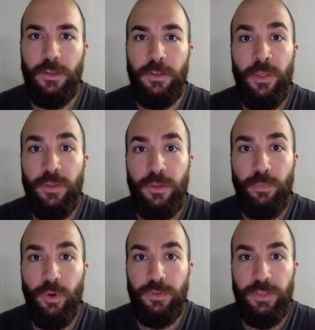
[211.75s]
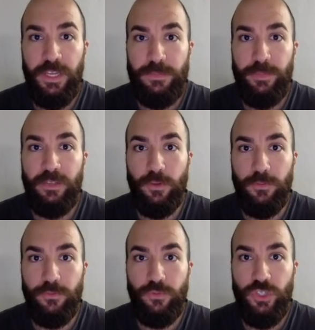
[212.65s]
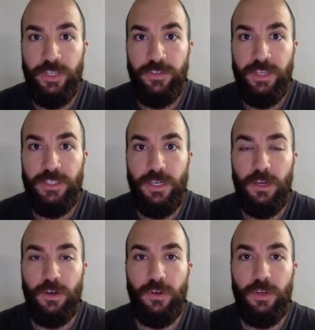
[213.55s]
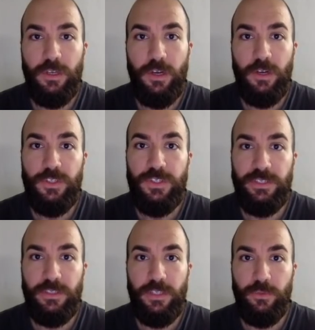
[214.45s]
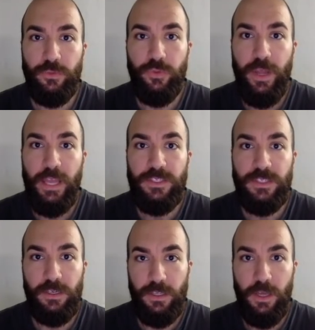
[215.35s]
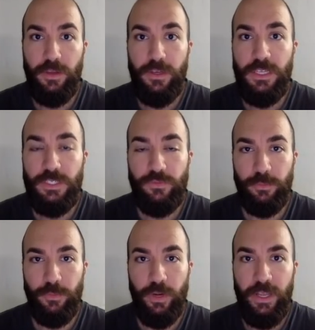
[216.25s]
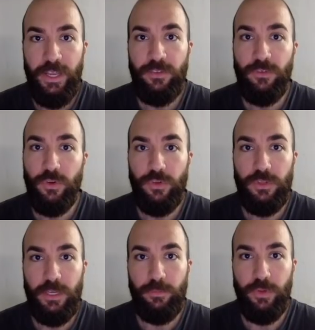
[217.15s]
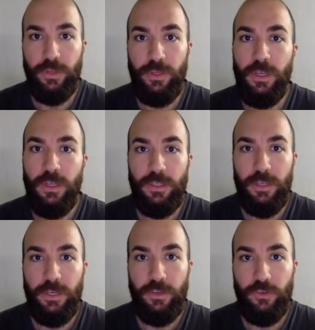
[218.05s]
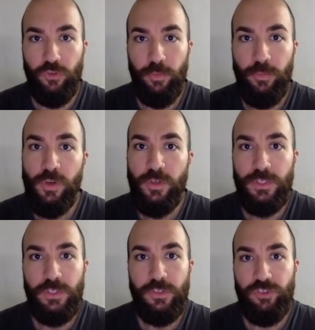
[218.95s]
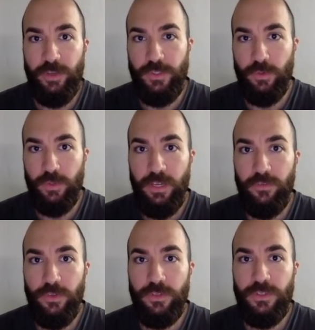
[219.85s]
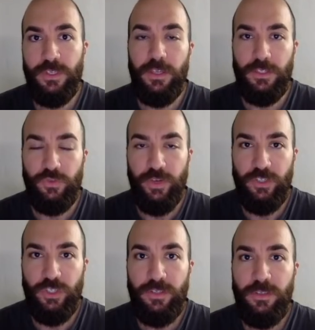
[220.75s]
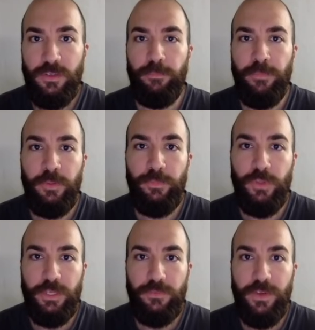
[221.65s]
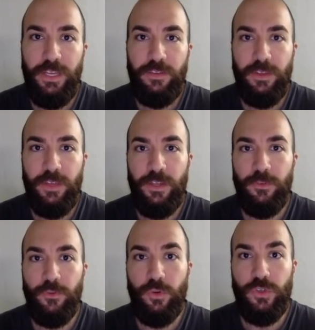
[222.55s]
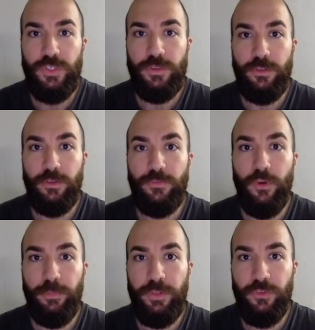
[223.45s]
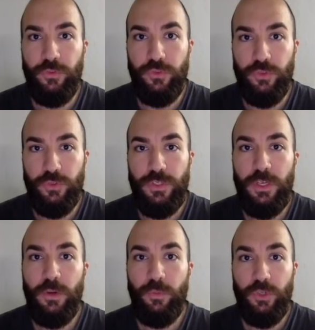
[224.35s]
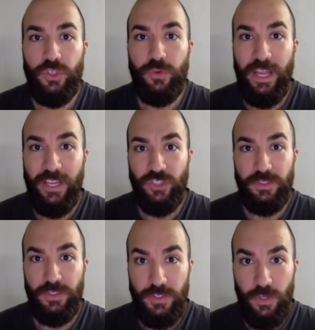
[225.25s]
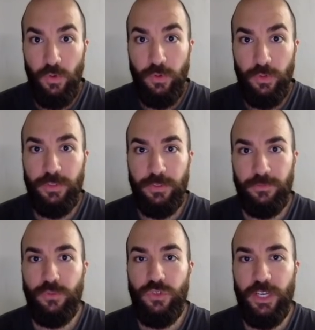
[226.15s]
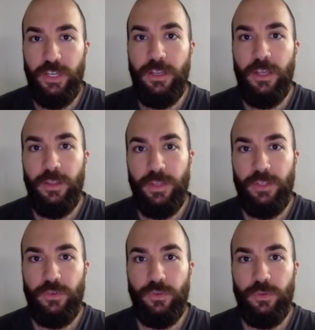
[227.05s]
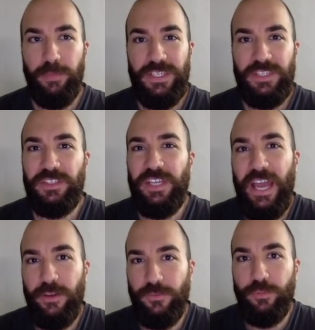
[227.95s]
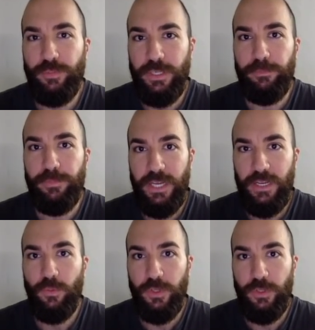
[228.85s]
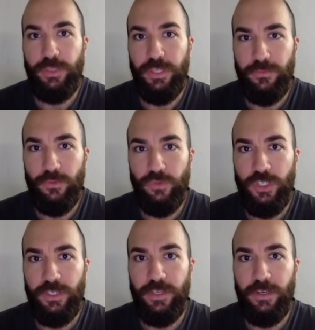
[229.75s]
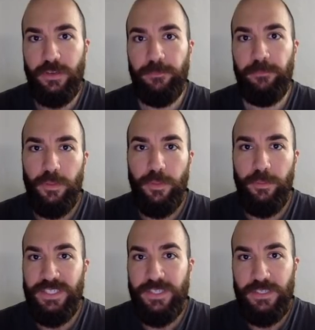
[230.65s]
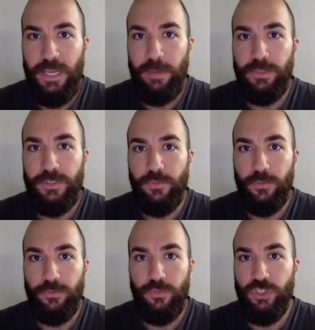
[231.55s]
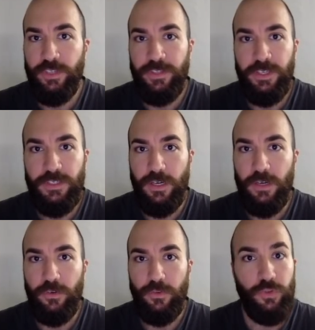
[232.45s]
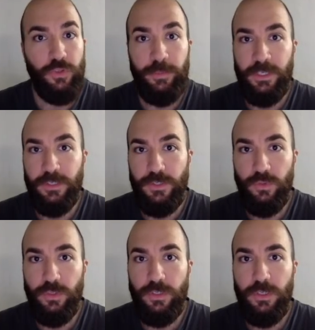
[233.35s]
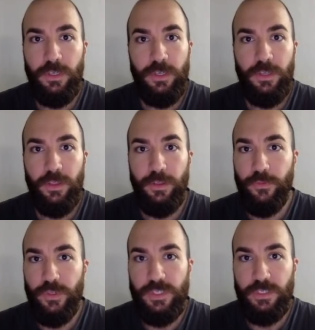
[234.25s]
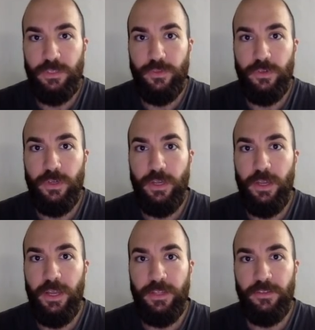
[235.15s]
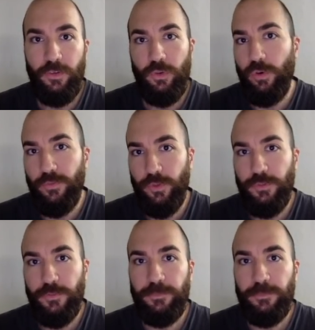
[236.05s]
Another important aspect of Food Chain decks are cards that allow you to exile other cards from your hand or your library, like Chromox, Gemstone Caverns, Extraction, Manipulate Fate, and of course the Forbidden Tutors, which are actually so good in Food Chain that you basically have to play black when you play a Food Chain deck. The best examples for Food Chain decks are Ukimakazur, the First Sliver, and Corvold.